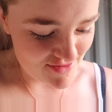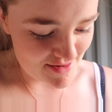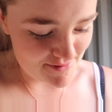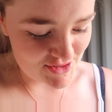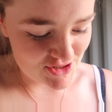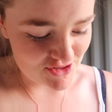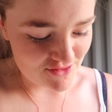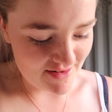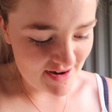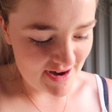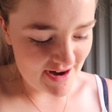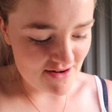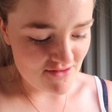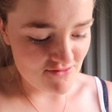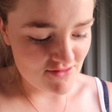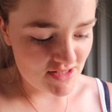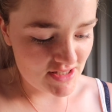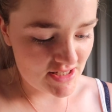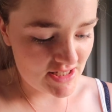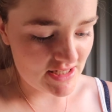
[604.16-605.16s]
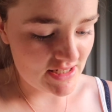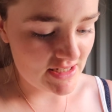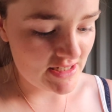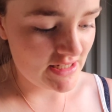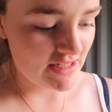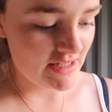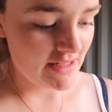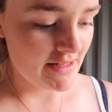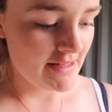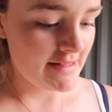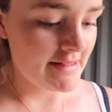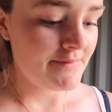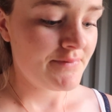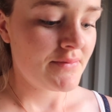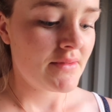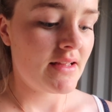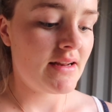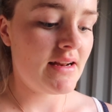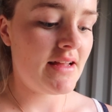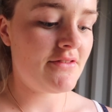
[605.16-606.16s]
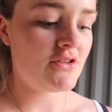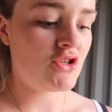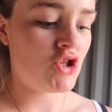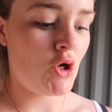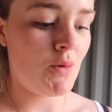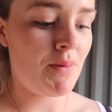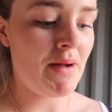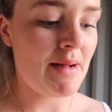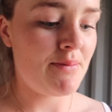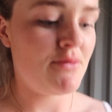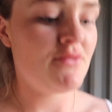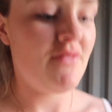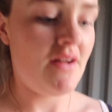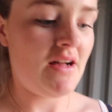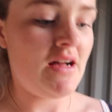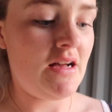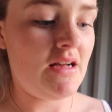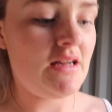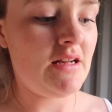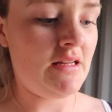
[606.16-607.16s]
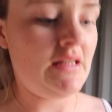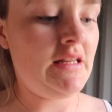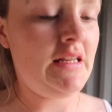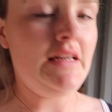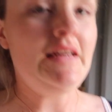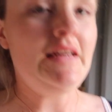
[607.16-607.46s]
Rummage around. Another top up of our